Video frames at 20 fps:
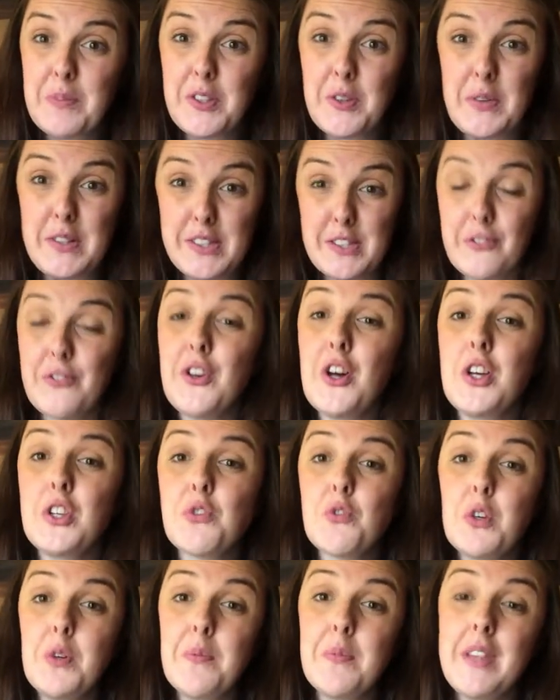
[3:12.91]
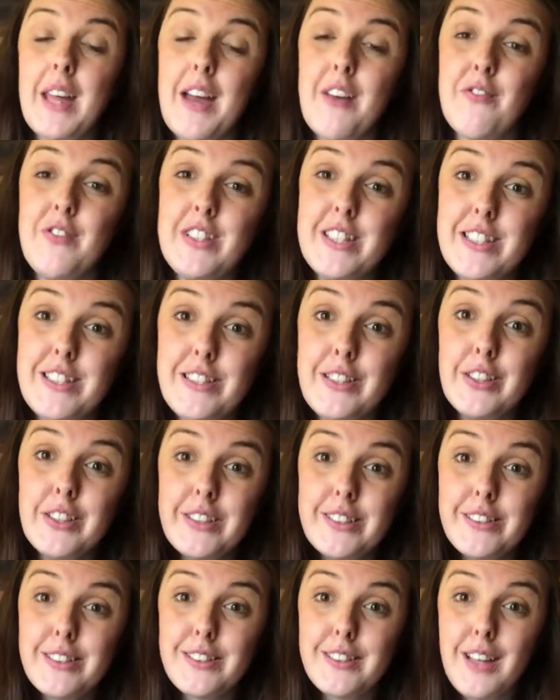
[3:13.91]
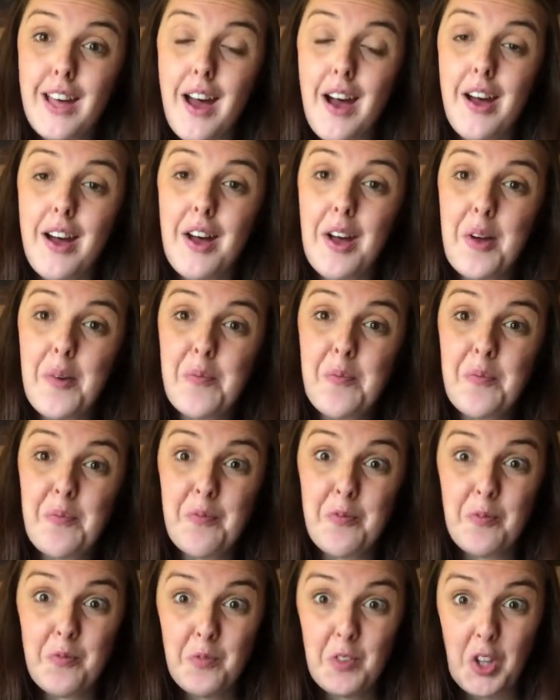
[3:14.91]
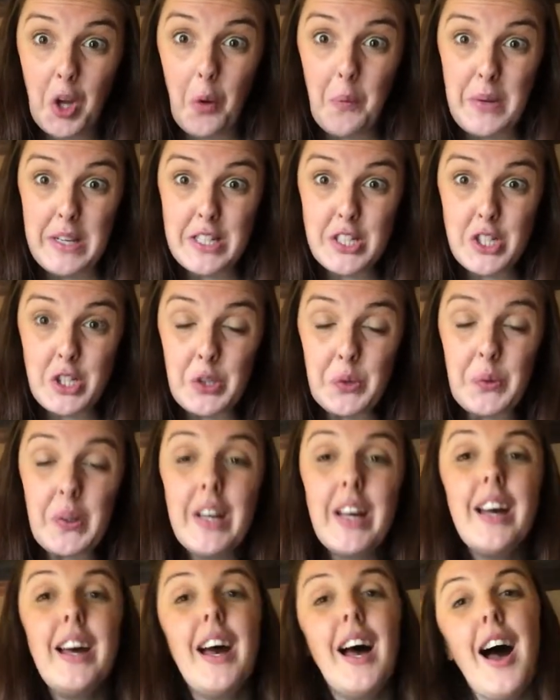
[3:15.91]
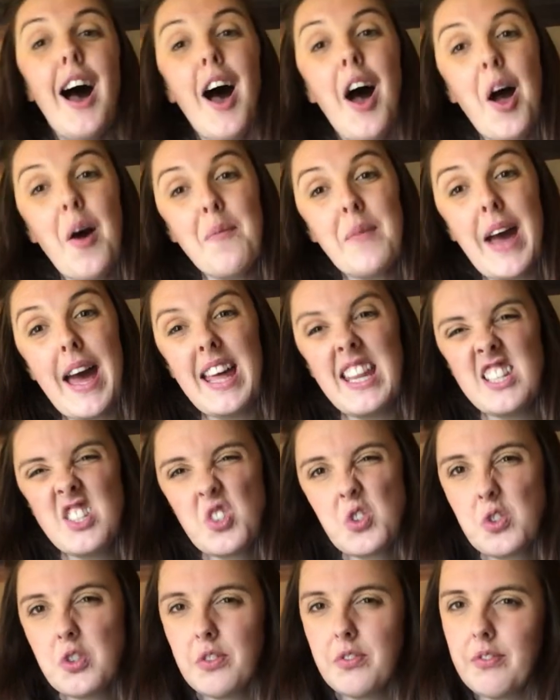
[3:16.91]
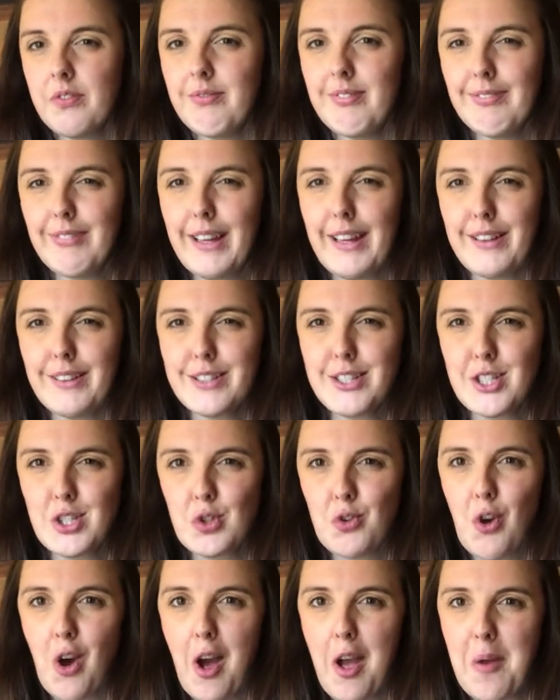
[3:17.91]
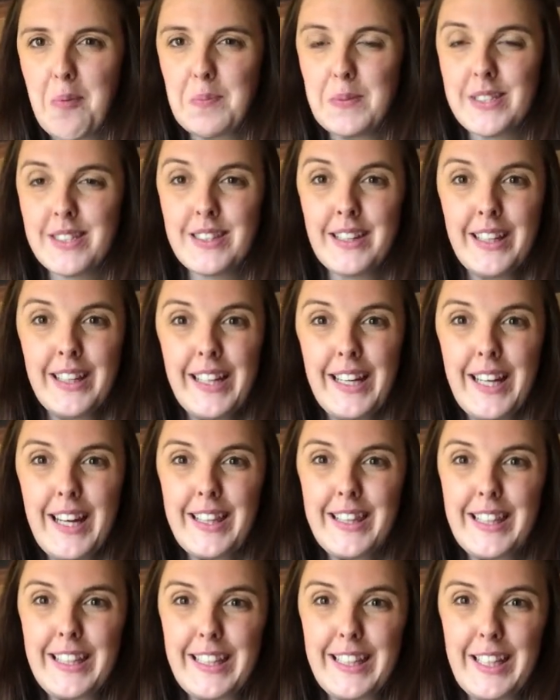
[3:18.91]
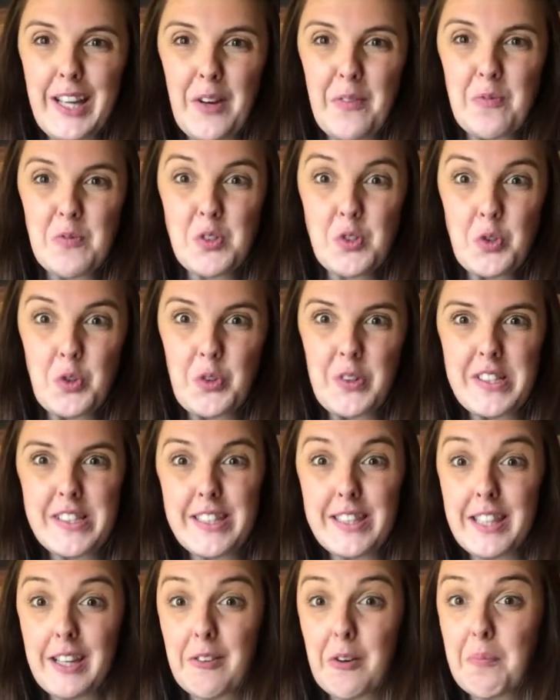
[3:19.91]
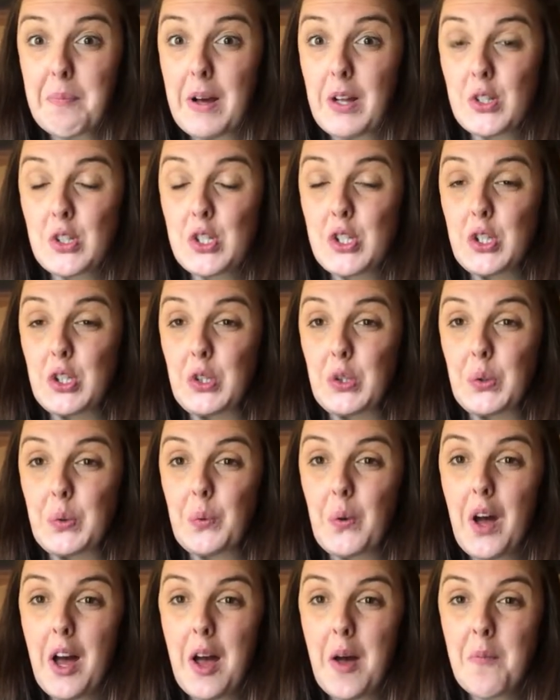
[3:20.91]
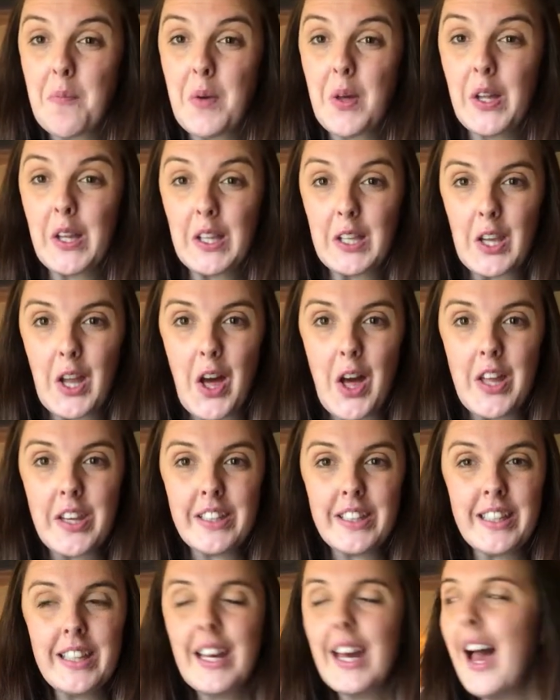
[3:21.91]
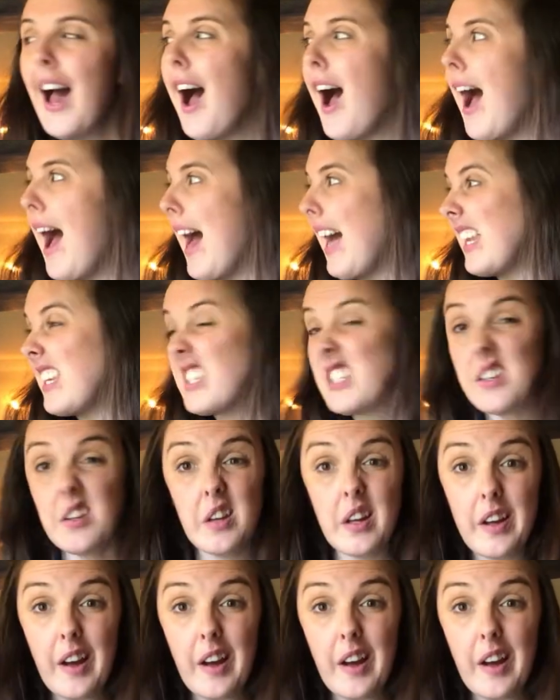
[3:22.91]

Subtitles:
So it's the first room that visitors go into and sort of describes the stories that they're about to learn, and